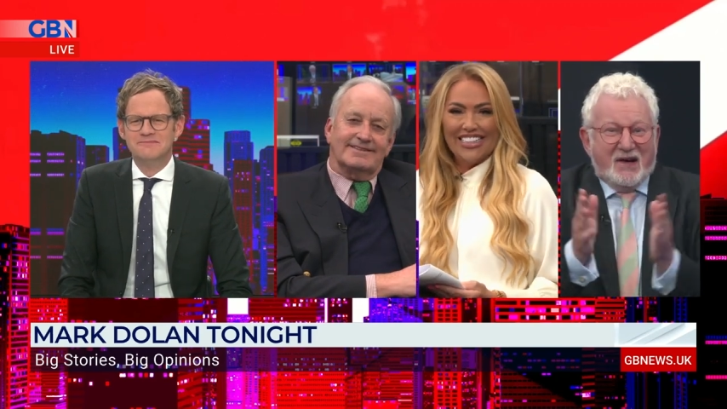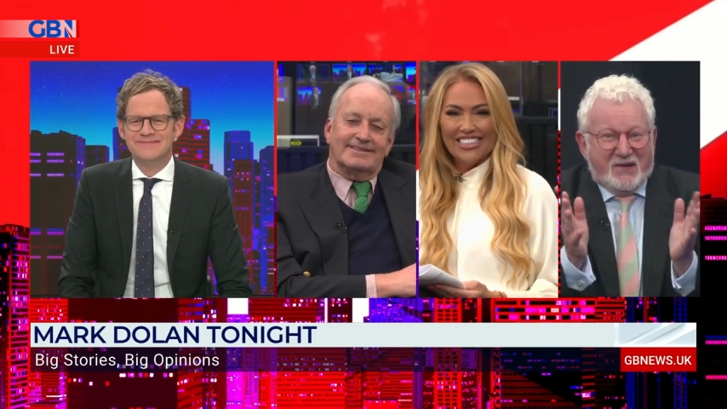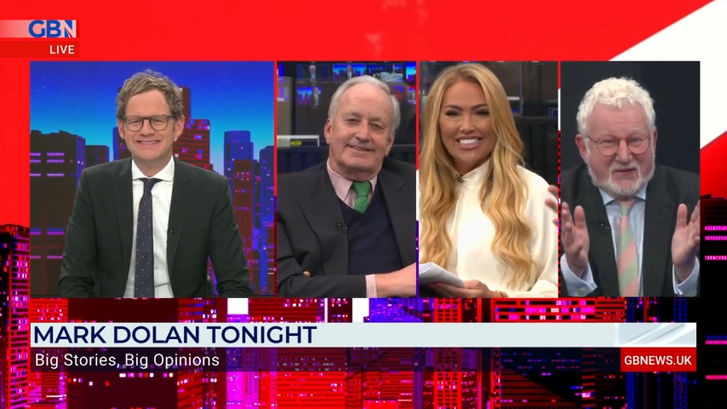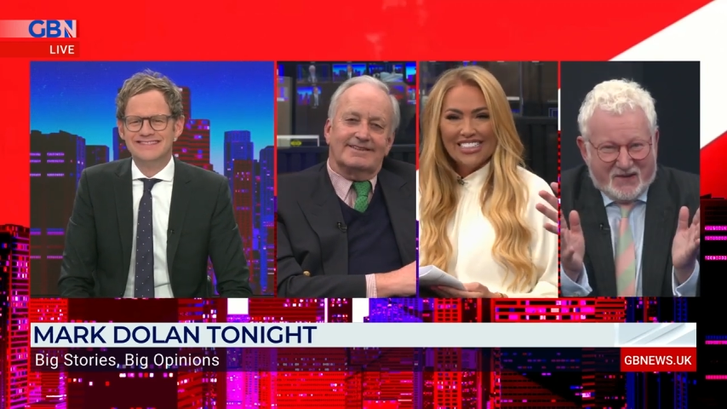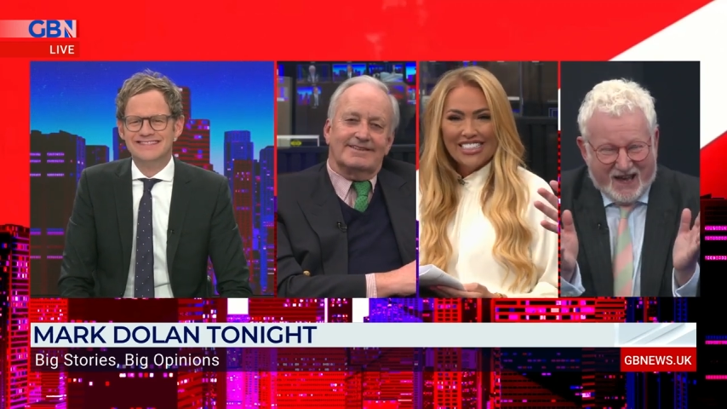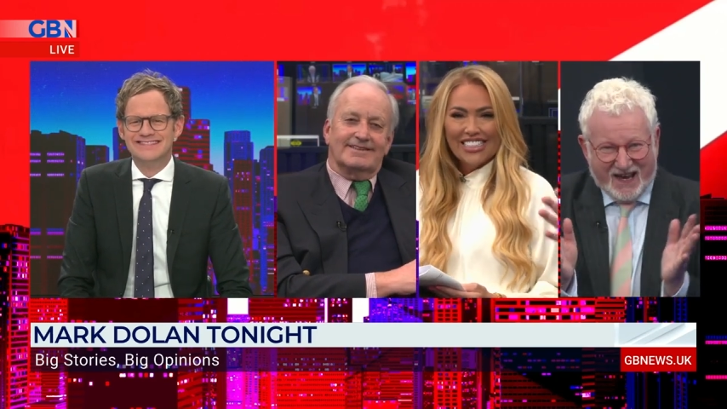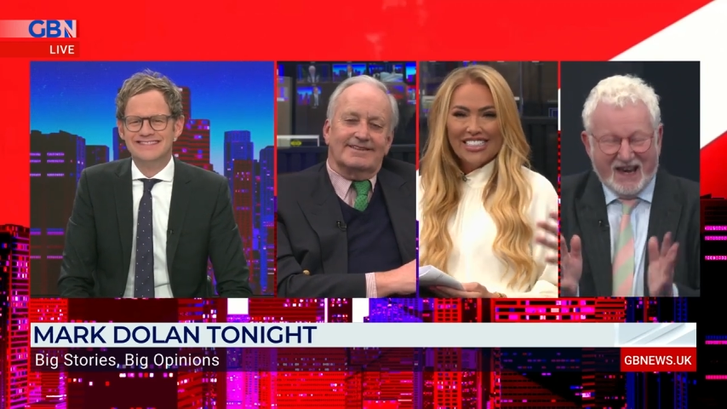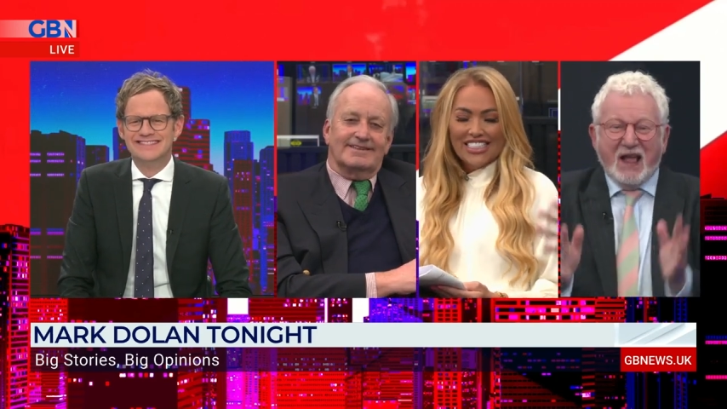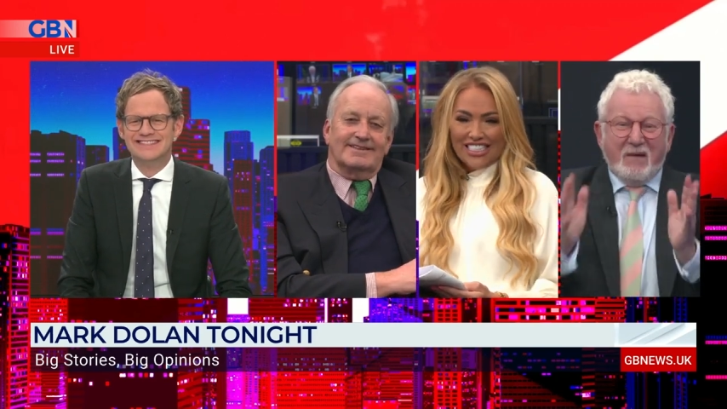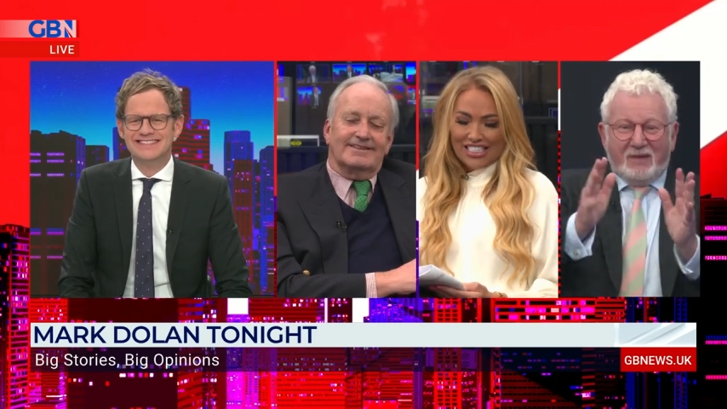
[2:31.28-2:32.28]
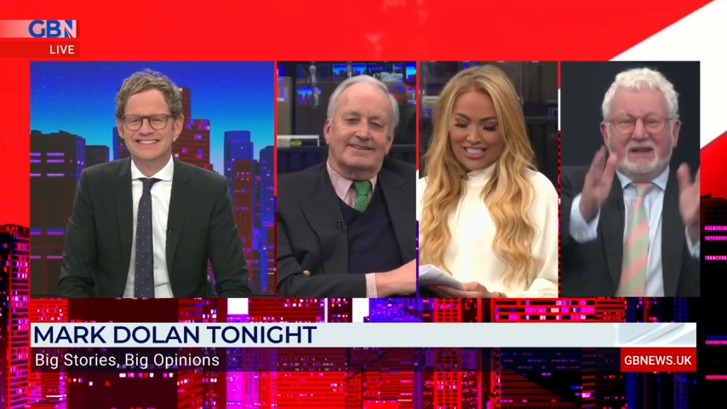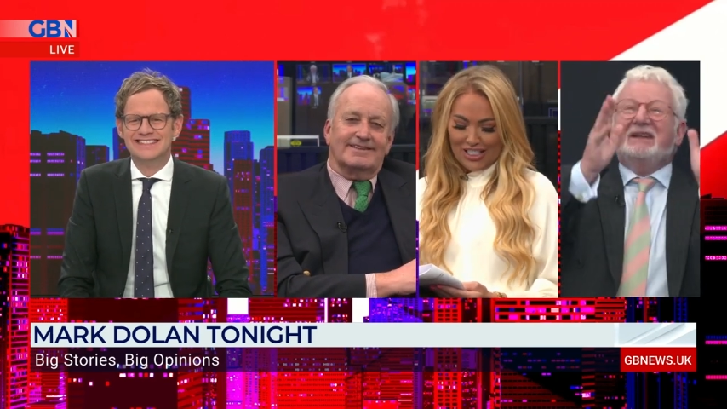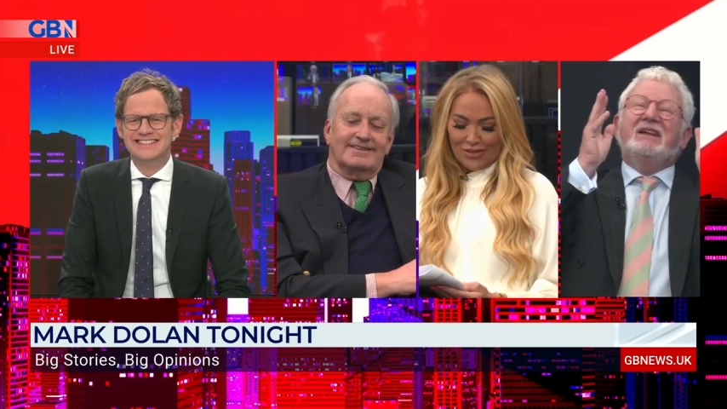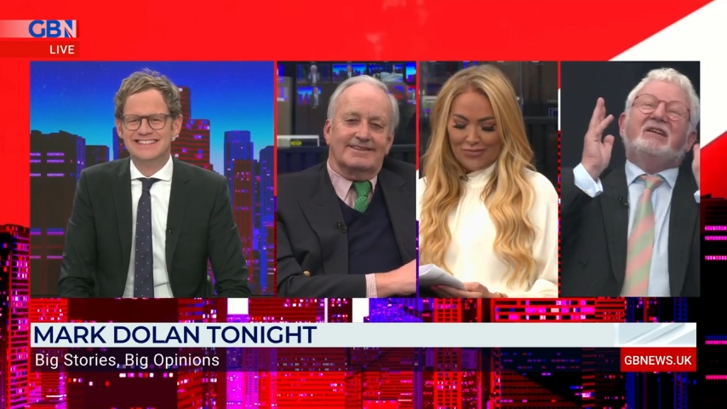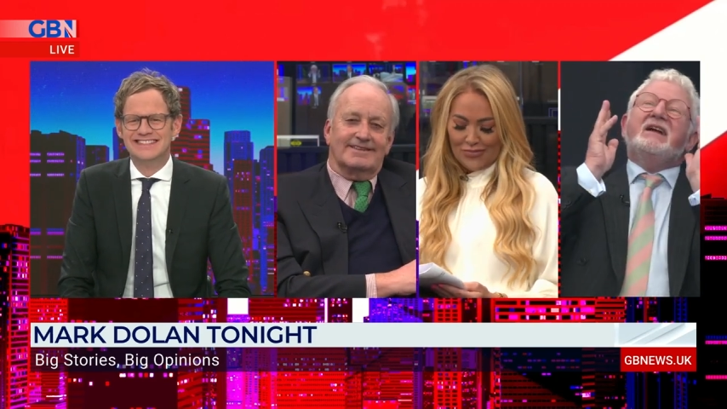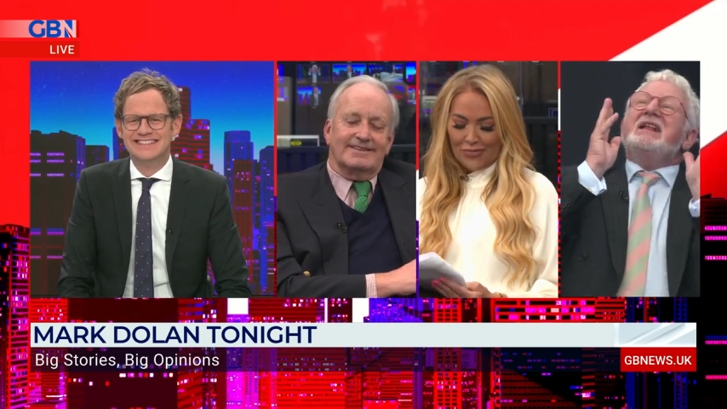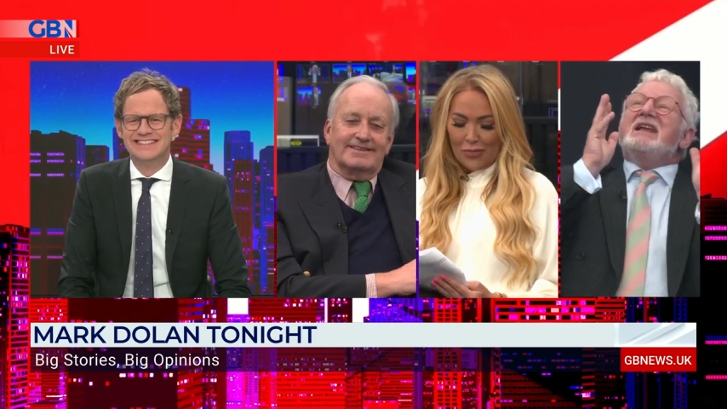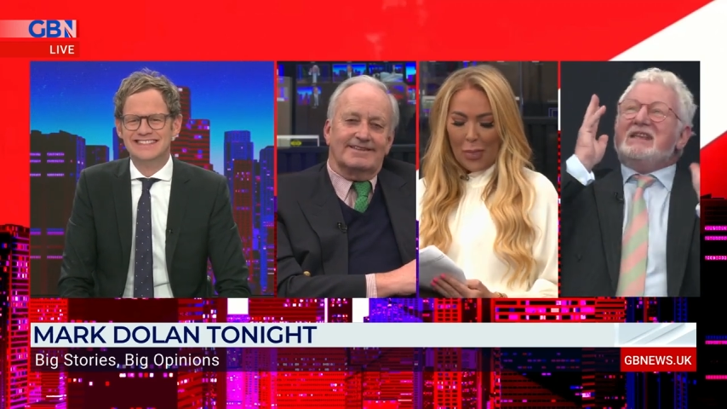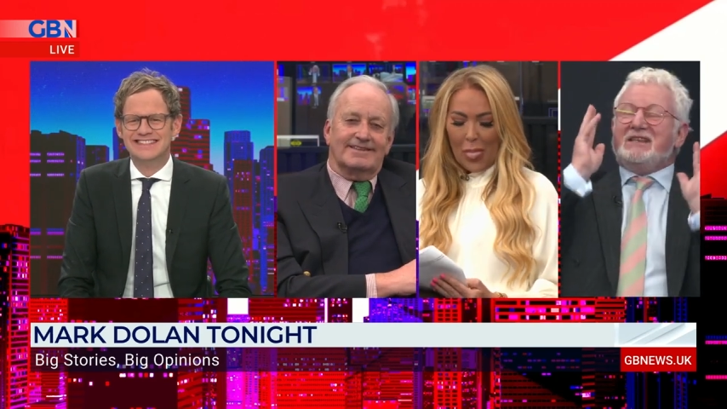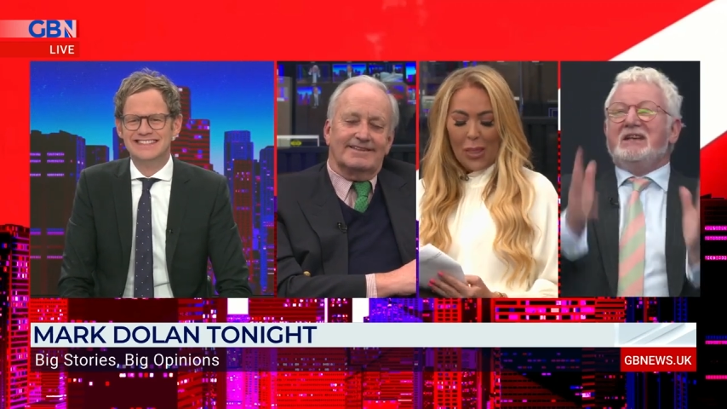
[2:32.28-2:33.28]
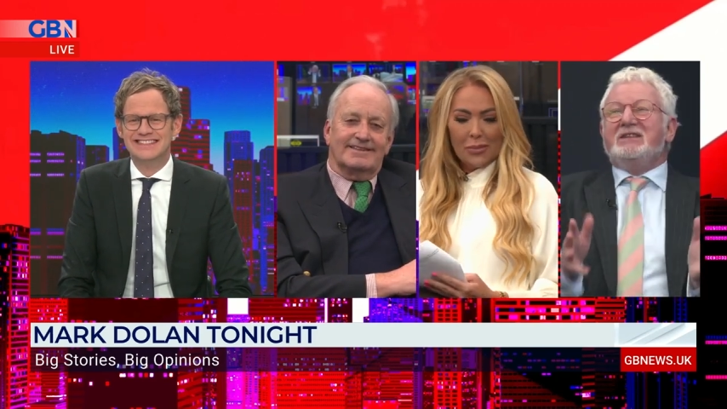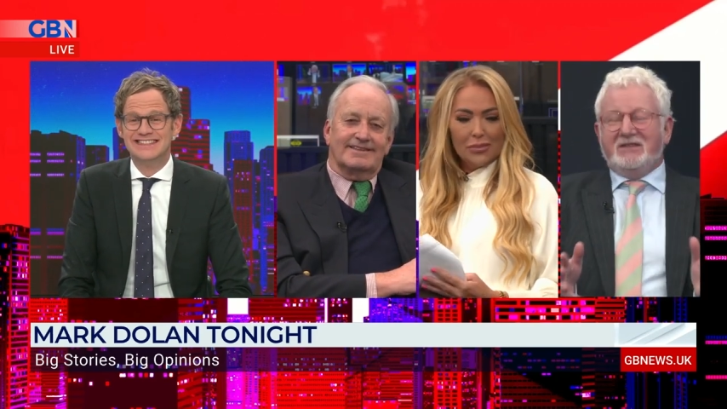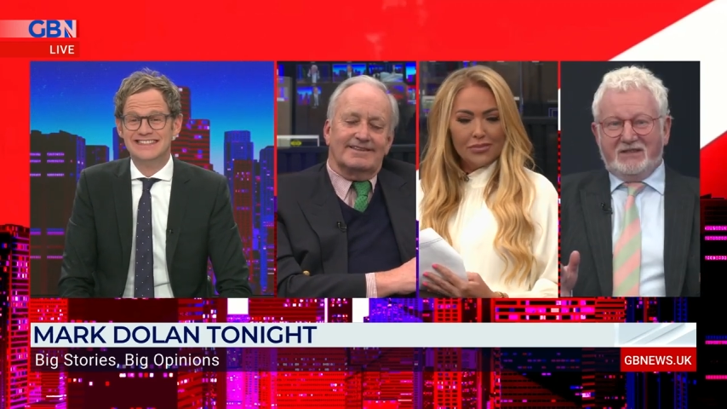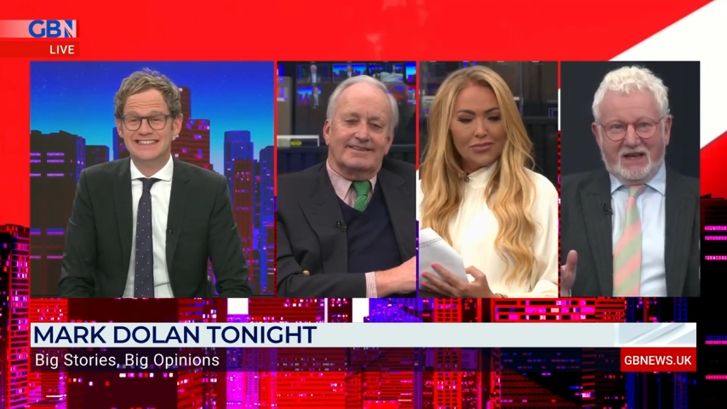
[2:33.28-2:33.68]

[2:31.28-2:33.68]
Speaker 1: all right. But look, six hundred